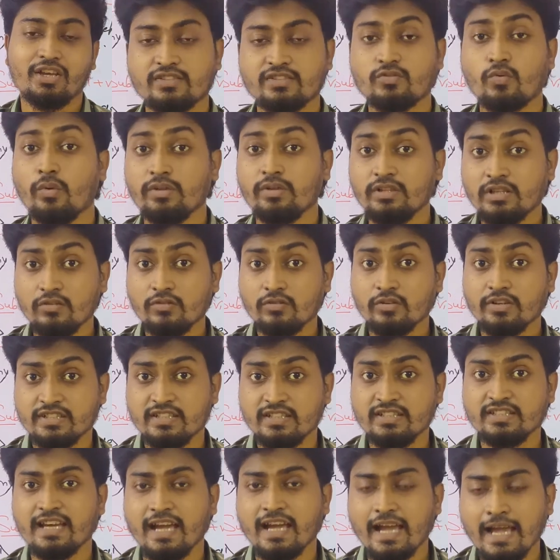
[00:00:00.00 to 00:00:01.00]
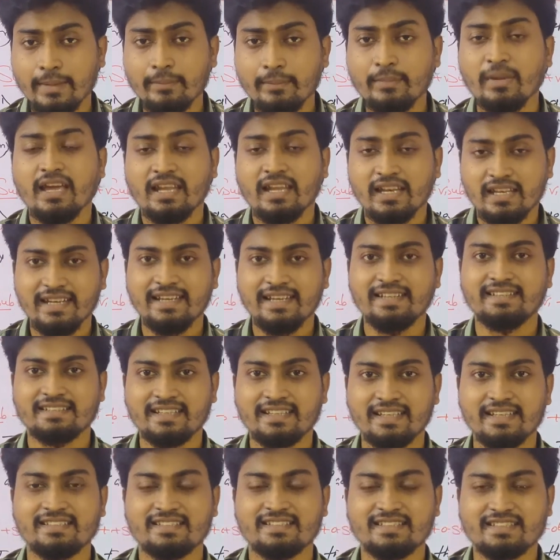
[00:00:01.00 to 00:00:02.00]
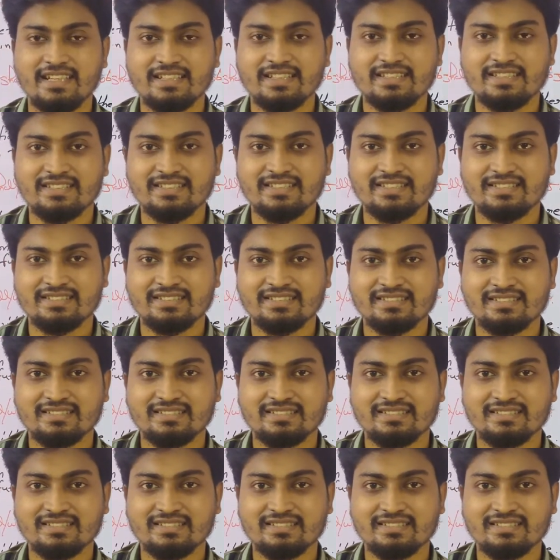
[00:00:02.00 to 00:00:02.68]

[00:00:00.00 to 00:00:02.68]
So without wasting time, let's get started.